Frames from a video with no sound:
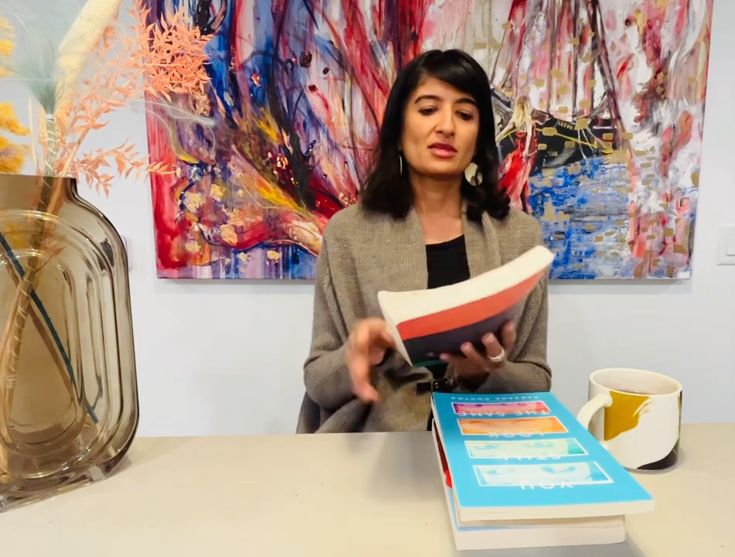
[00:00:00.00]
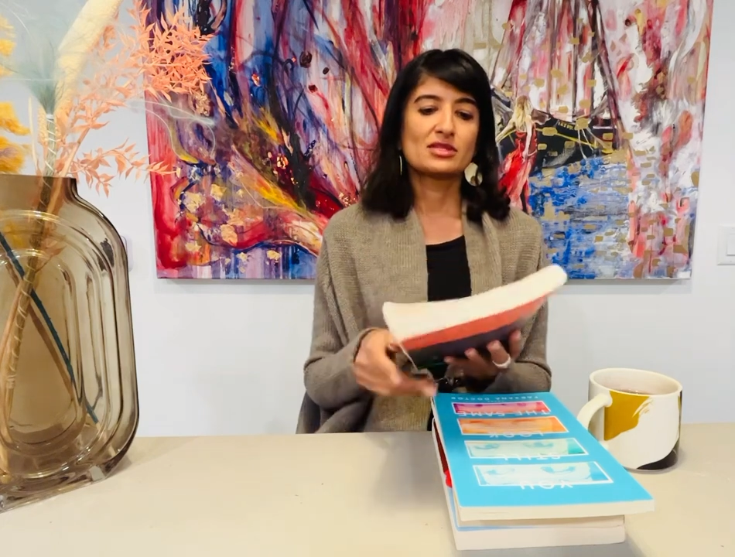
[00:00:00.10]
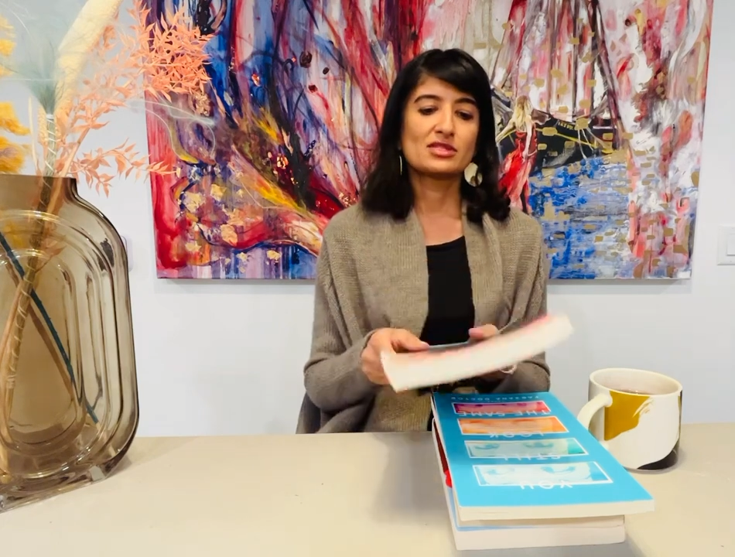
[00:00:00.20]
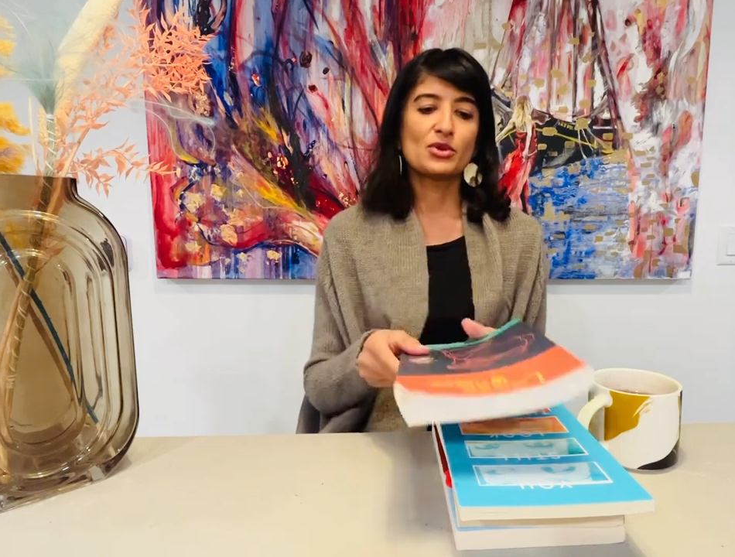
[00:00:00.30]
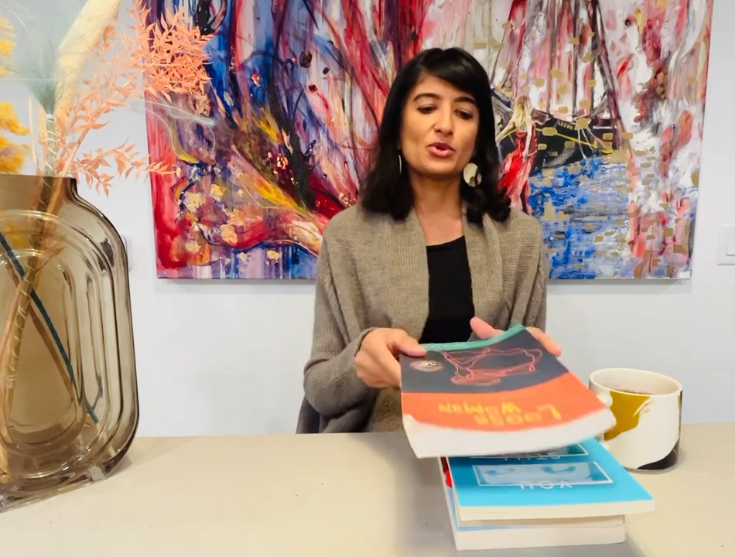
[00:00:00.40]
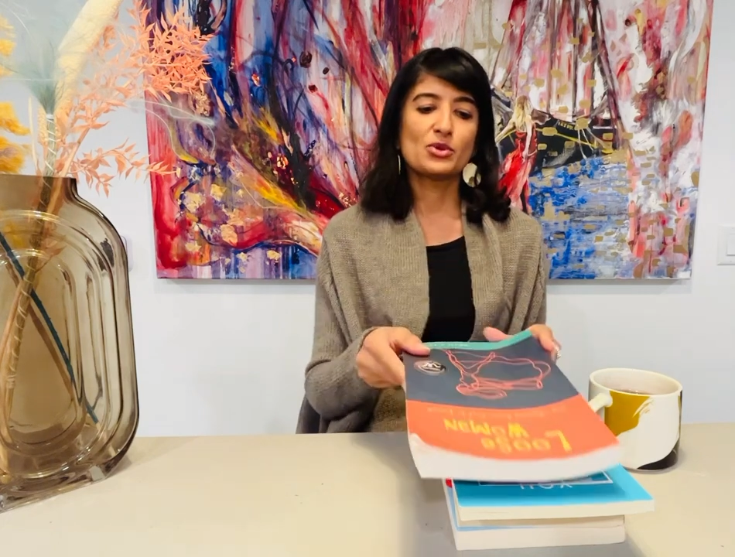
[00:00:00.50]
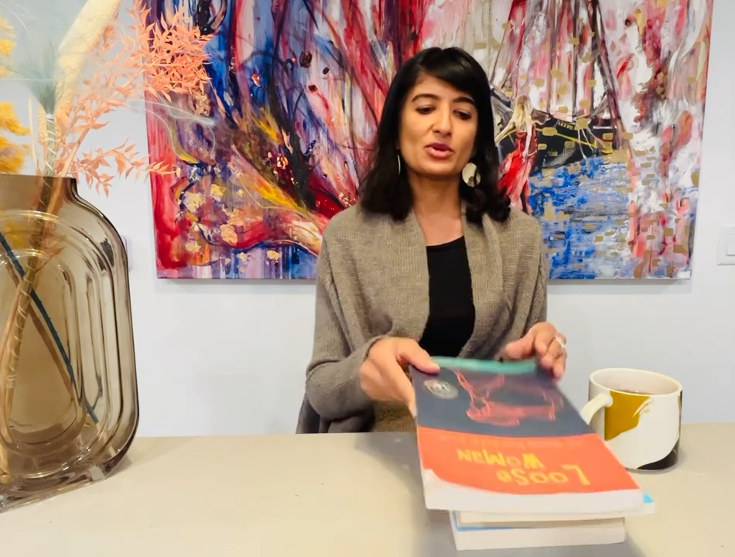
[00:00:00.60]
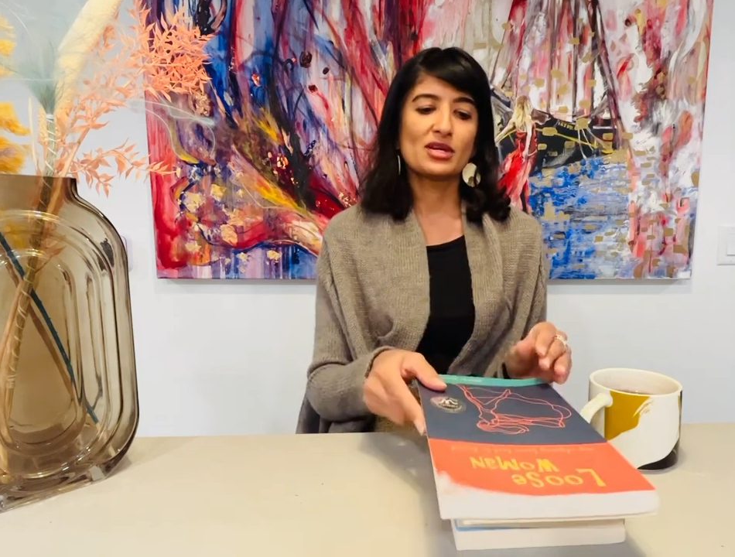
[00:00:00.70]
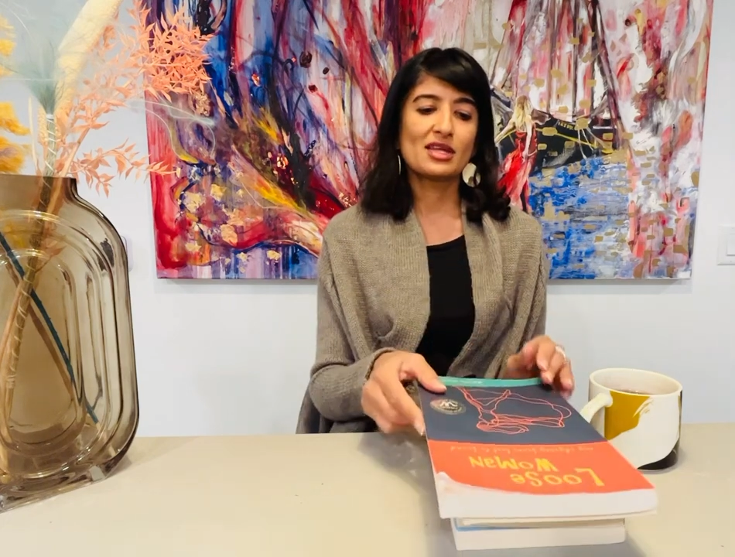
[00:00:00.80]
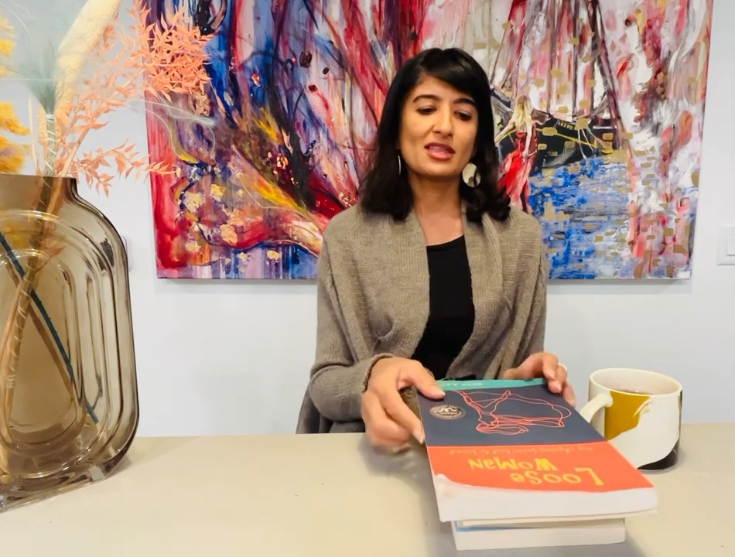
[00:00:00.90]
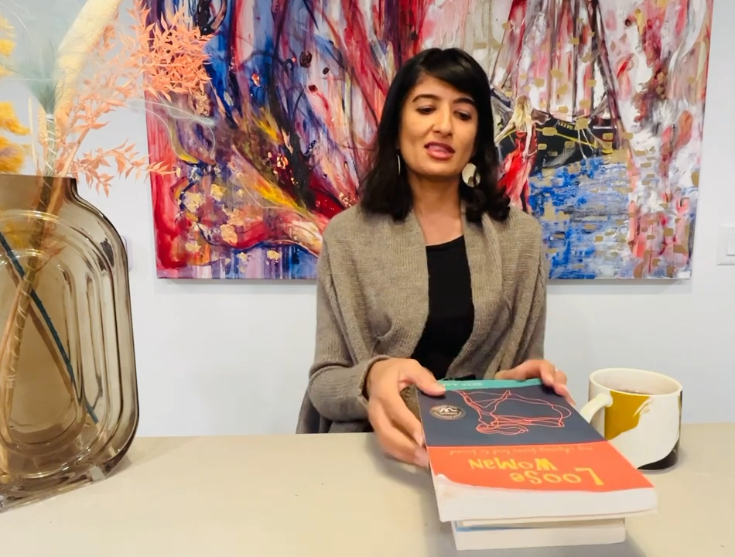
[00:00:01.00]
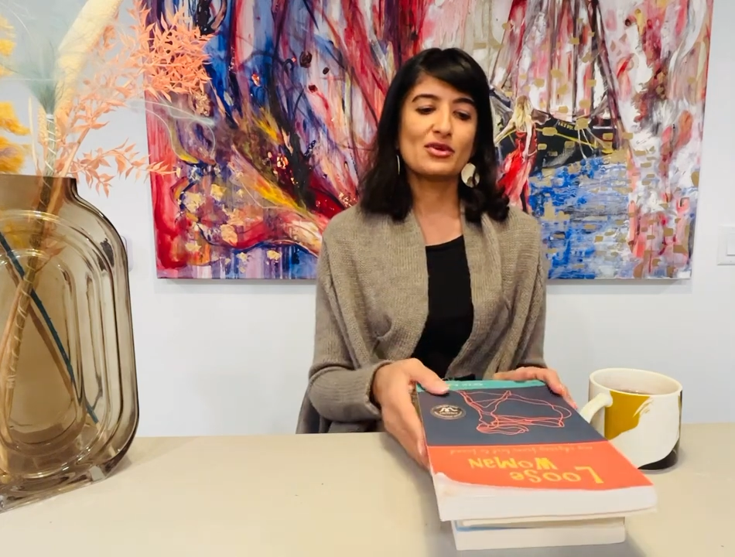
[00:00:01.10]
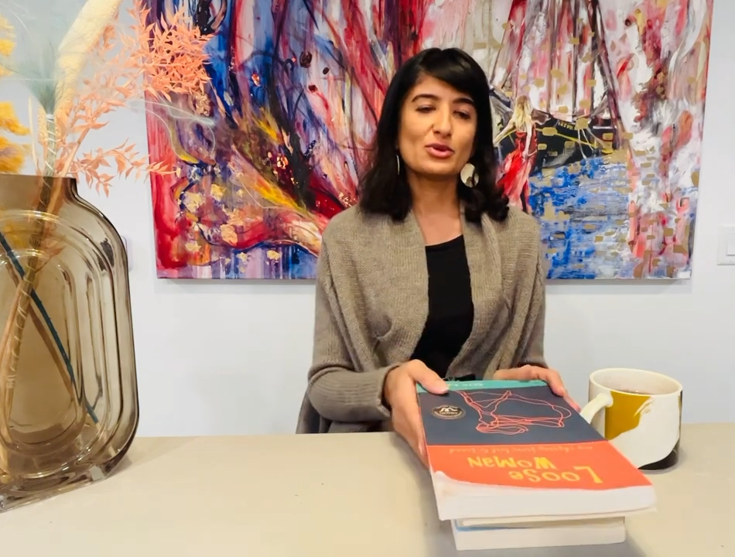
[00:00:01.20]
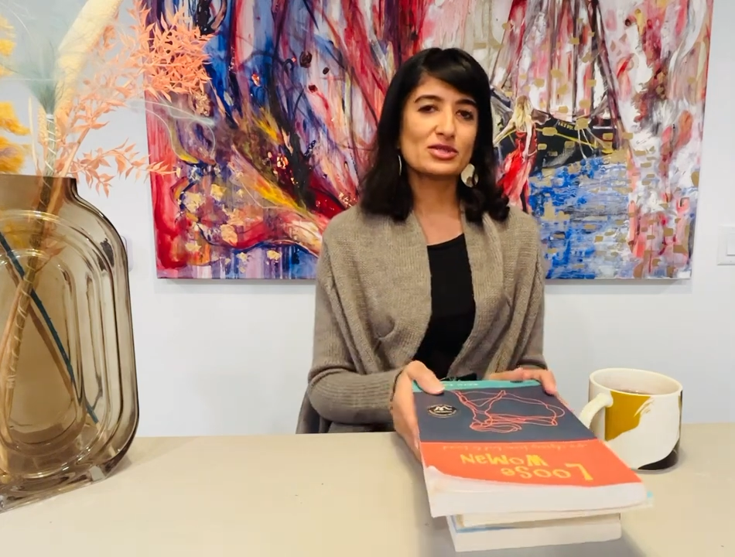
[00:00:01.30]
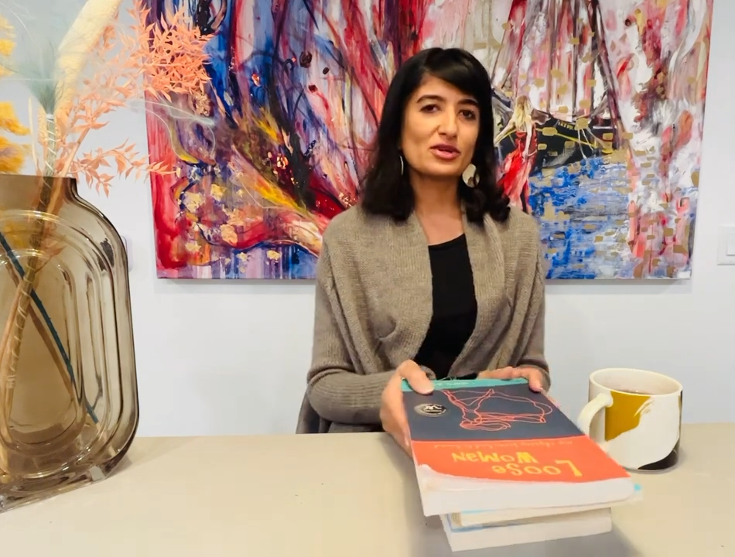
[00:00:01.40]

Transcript: So those